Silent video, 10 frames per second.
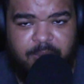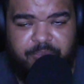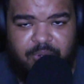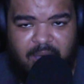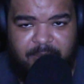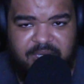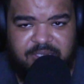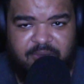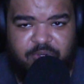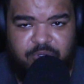on the
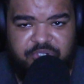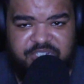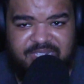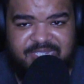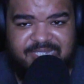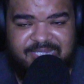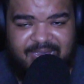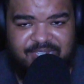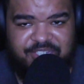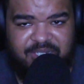promise of who she
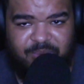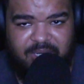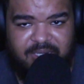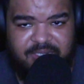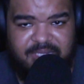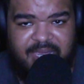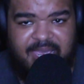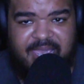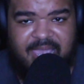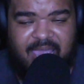said she was.
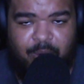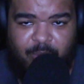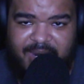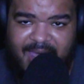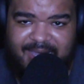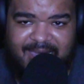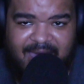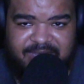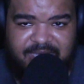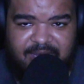And when I
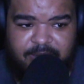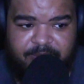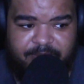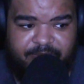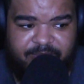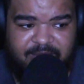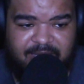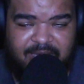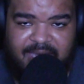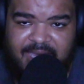got there,
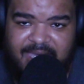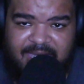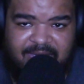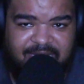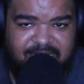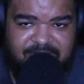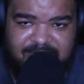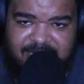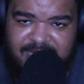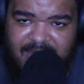it
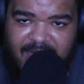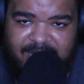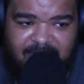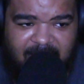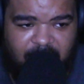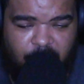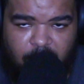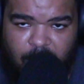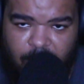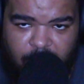is not
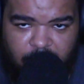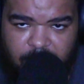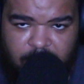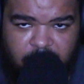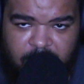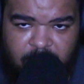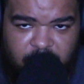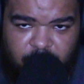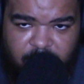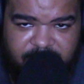at all
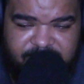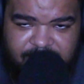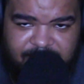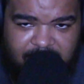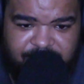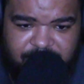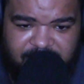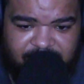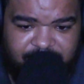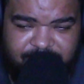what it seemed out
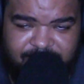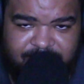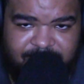to be.